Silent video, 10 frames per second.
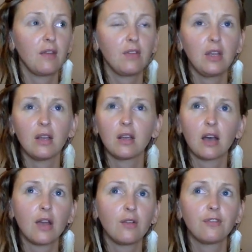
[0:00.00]
every
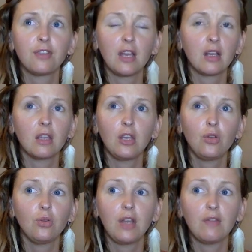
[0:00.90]
kind of thing that
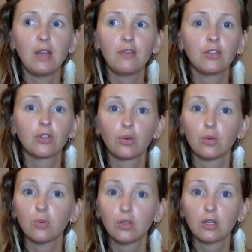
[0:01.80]
you never even thought
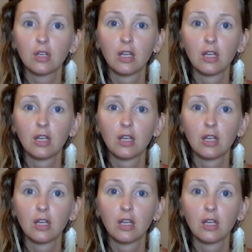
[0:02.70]
would